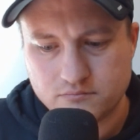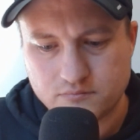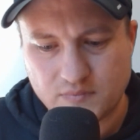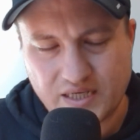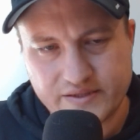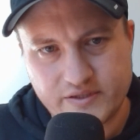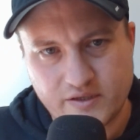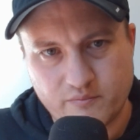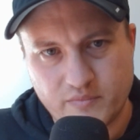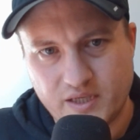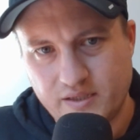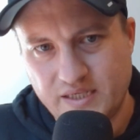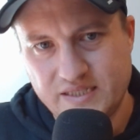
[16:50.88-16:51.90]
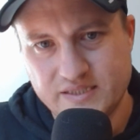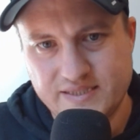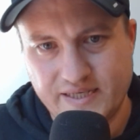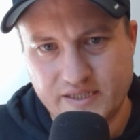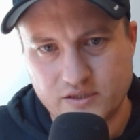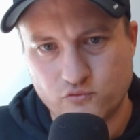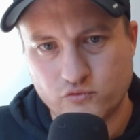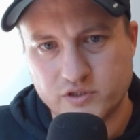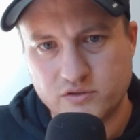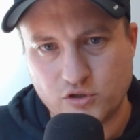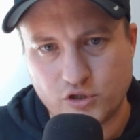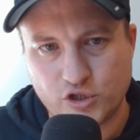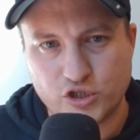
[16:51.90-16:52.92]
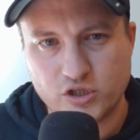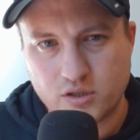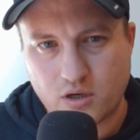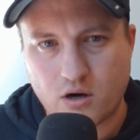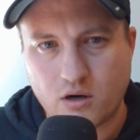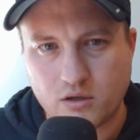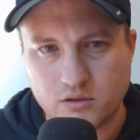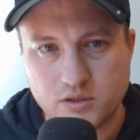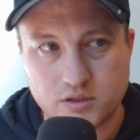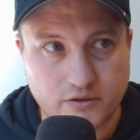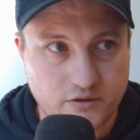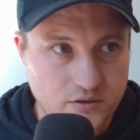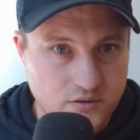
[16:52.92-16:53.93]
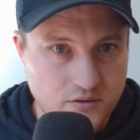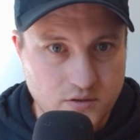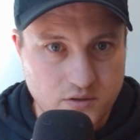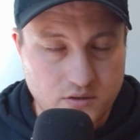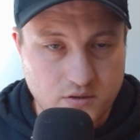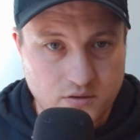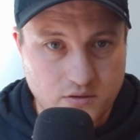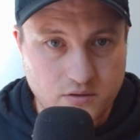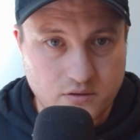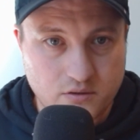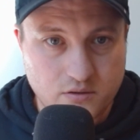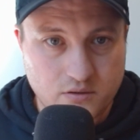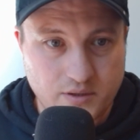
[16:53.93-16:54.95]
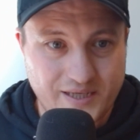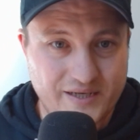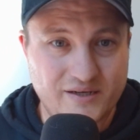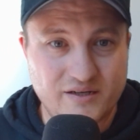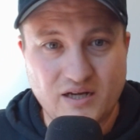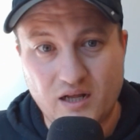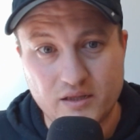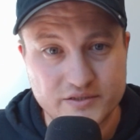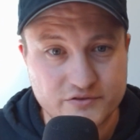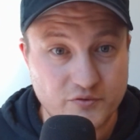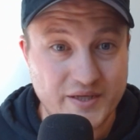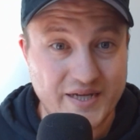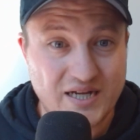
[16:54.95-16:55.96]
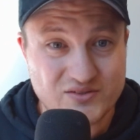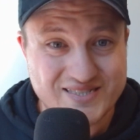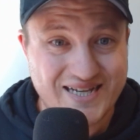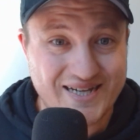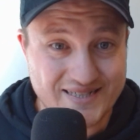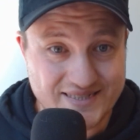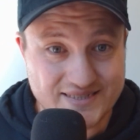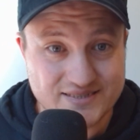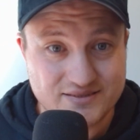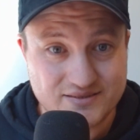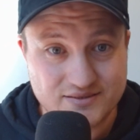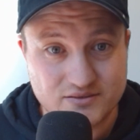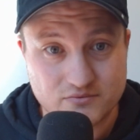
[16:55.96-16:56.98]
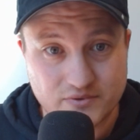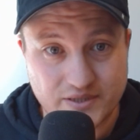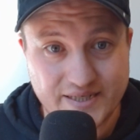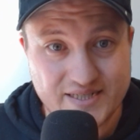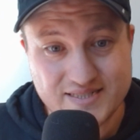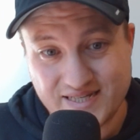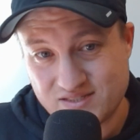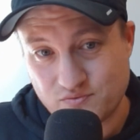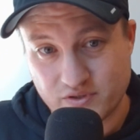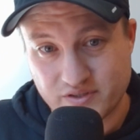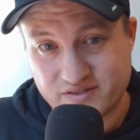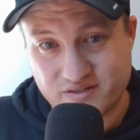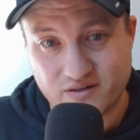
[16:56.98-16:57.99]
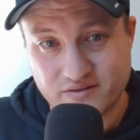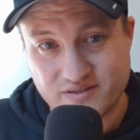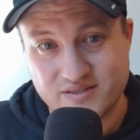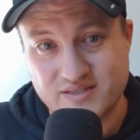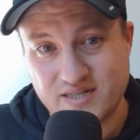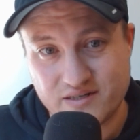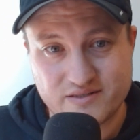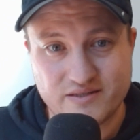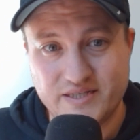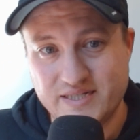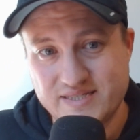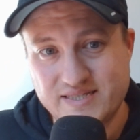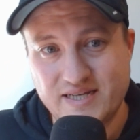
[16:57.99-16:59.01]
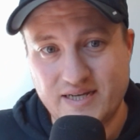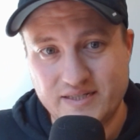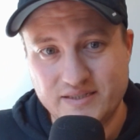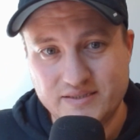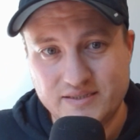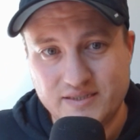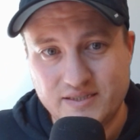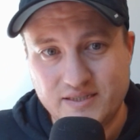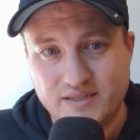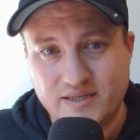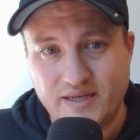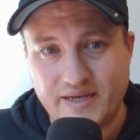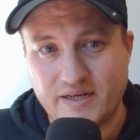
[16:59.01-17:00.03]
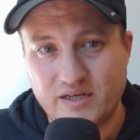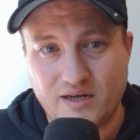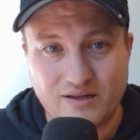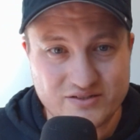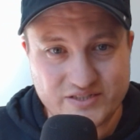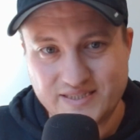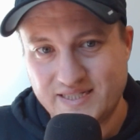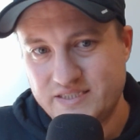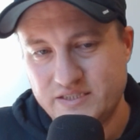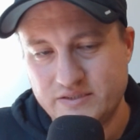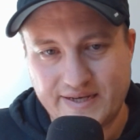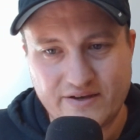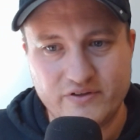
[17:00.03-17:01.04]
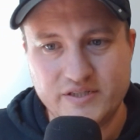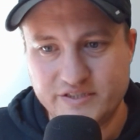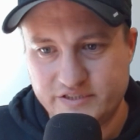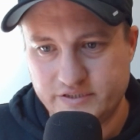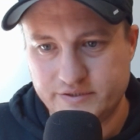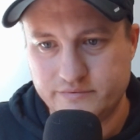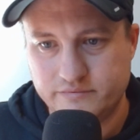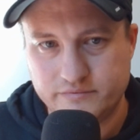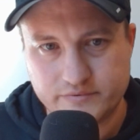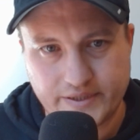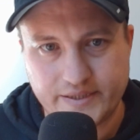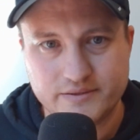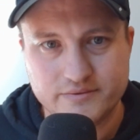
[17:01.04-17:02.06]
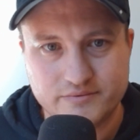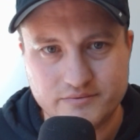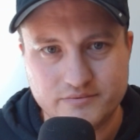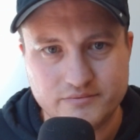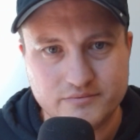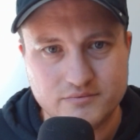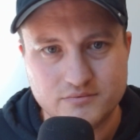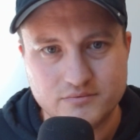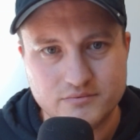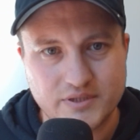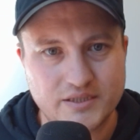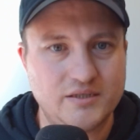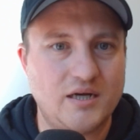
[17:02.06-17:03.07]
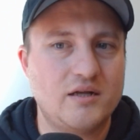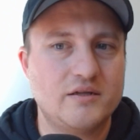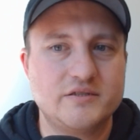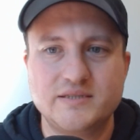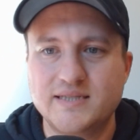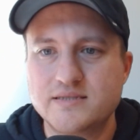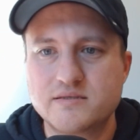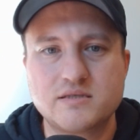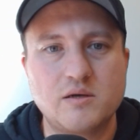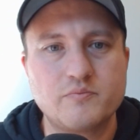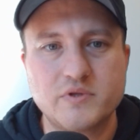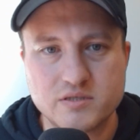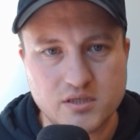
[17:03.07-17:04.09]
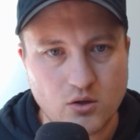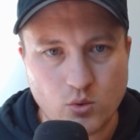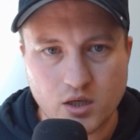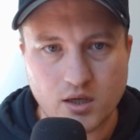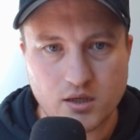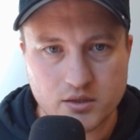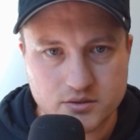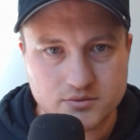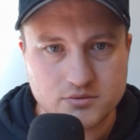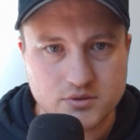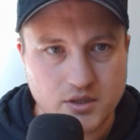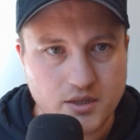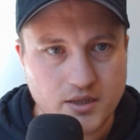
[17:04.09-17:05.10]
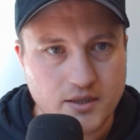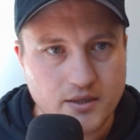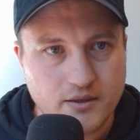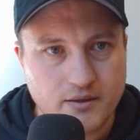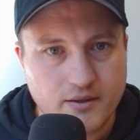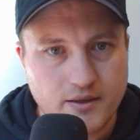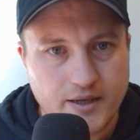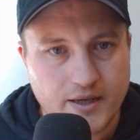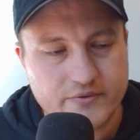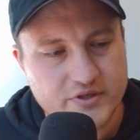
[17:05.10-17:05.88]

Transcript: I think men need to take a real good hard look and acknowledge from the outside in, right? Because that's where it starts. It starts on the inside. Acknowledging that you have an issue, right? Acknowledging that something's going on, and then